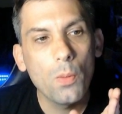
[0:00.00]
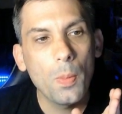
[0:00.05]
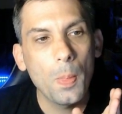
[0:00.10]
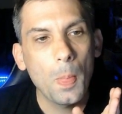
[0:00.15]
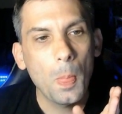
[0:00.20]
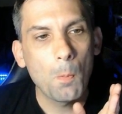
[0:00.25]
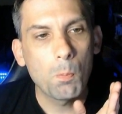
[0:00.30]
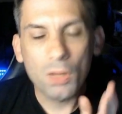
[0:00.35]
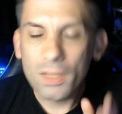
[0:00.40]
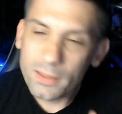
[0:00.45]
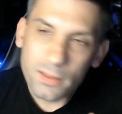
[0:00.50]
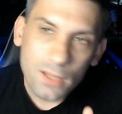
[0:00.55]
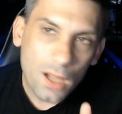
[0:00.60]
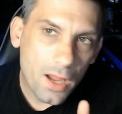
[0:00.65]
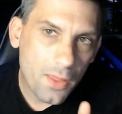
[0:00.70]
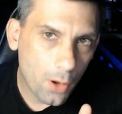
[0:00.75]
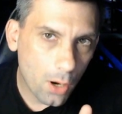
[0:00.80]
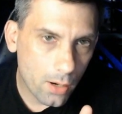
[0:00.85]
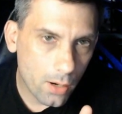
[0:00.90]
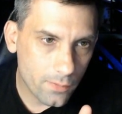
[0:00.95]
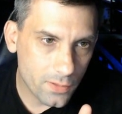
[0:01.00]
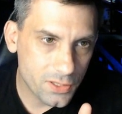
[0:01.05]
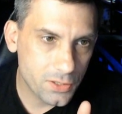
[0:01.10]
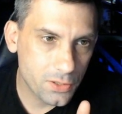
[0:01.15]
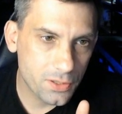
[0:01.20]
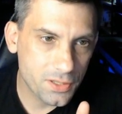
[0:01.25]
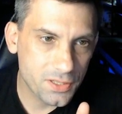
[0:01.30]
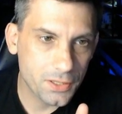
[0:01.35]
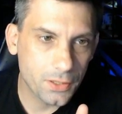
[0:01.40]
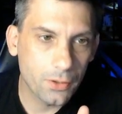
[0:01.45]
Bloodtithe Harvester
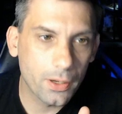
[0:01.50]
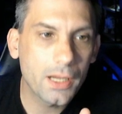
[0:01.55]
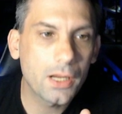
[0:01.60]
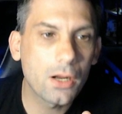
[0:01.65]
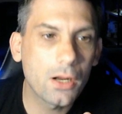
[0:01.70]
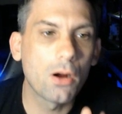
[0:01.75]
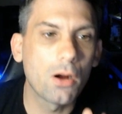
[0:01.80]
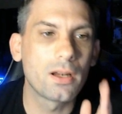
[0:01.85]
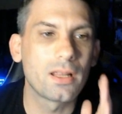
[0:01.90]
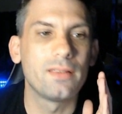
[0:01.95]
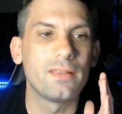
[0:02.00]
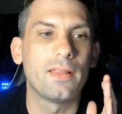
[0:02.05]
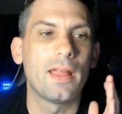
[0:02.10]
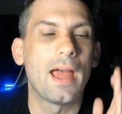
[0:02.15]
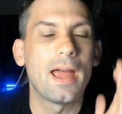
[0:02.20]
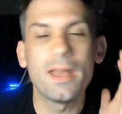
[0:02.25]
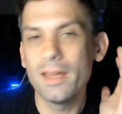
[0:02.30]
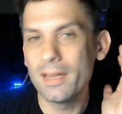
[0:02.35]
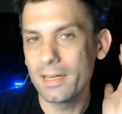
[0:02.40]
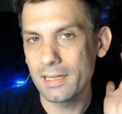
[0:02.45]
is a great card in that it